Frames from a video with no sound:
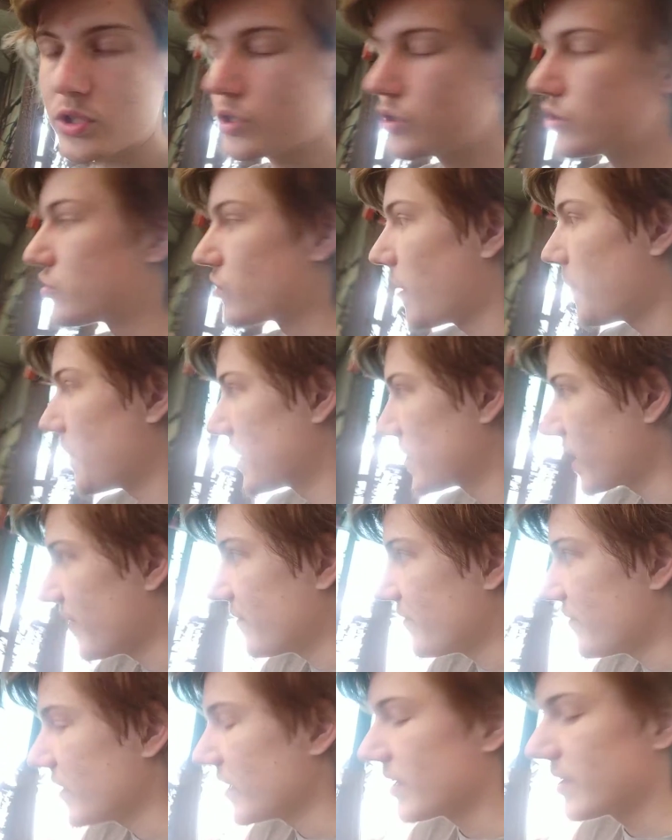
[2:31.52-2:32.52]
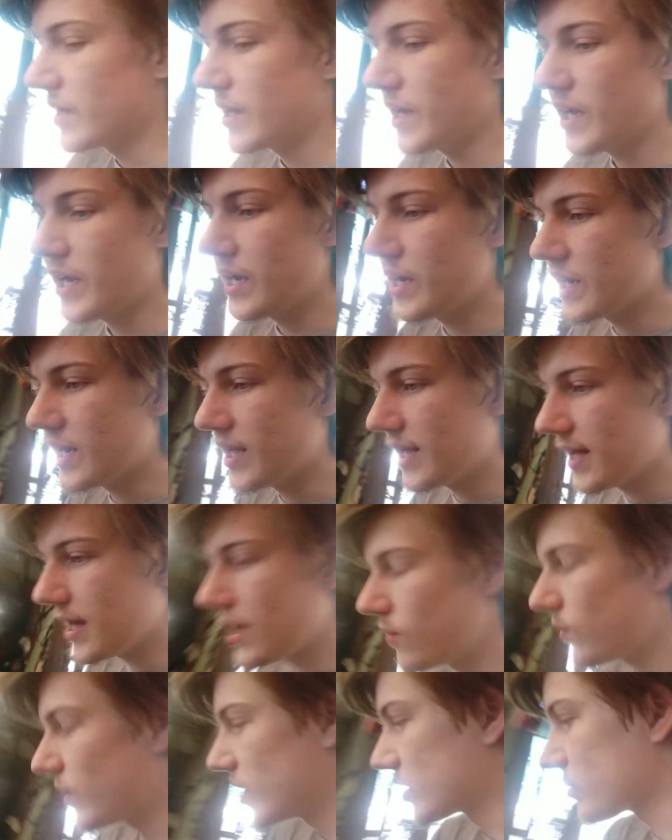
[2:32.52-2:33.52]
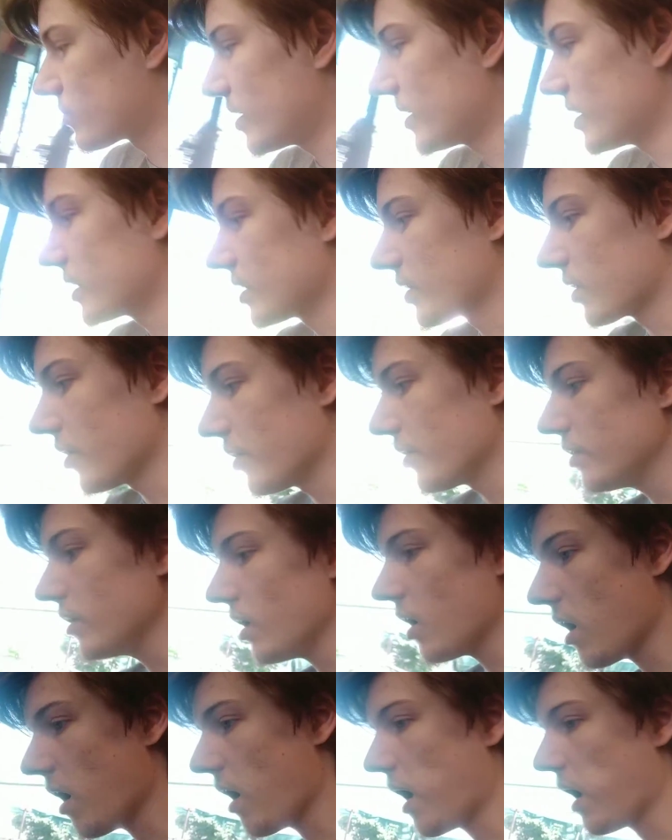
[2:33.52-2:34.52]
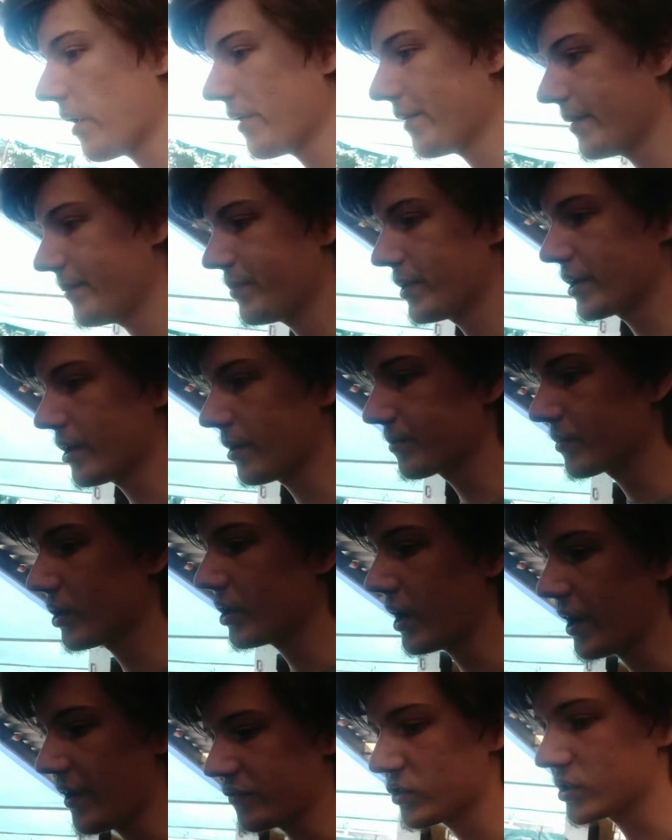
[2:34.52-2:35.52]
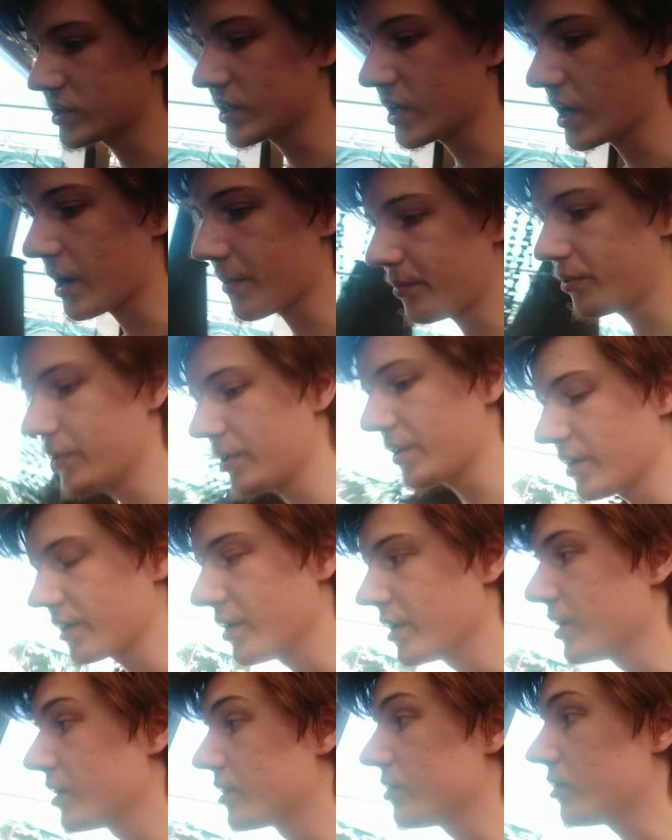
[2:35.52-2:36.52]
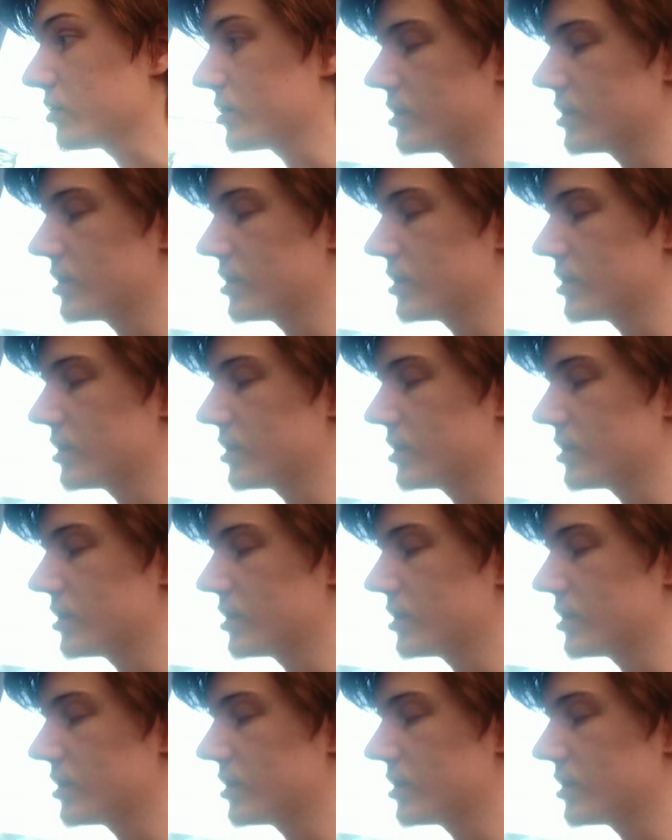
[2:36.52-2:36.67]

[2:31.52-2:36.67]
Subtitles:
to dropping that thing in here when it's ready to go, but I'm going to have to start putting, not